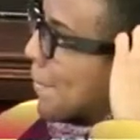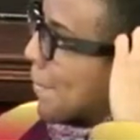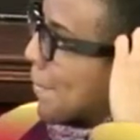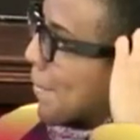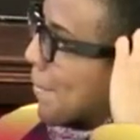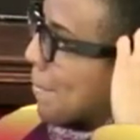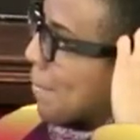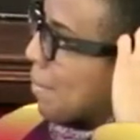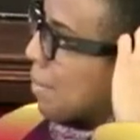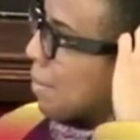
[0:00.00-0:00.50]

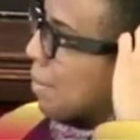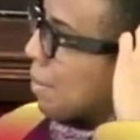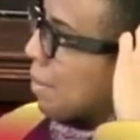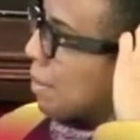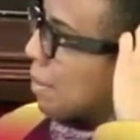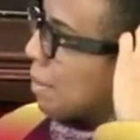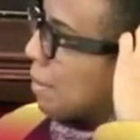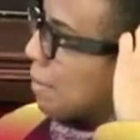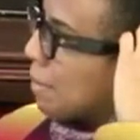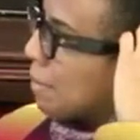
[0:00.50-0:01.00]

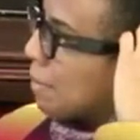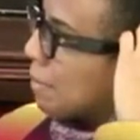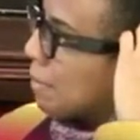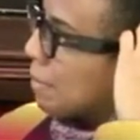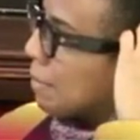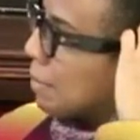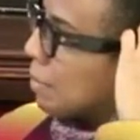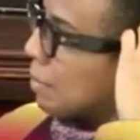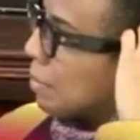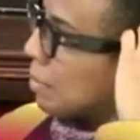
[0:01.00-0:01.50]

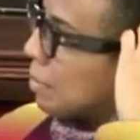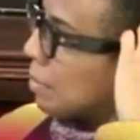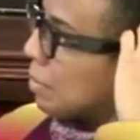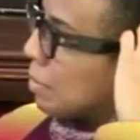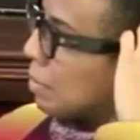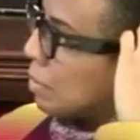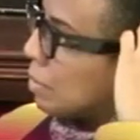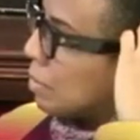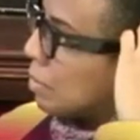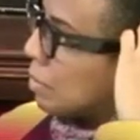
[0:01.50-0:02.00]

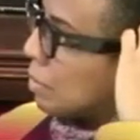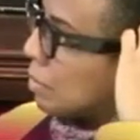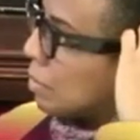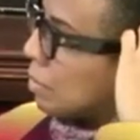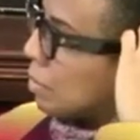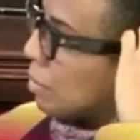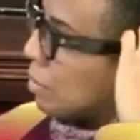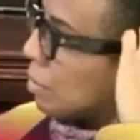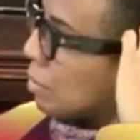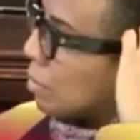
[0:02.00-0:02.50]

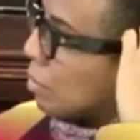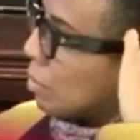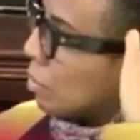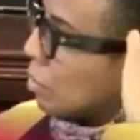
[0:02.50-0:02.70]
(not speaking)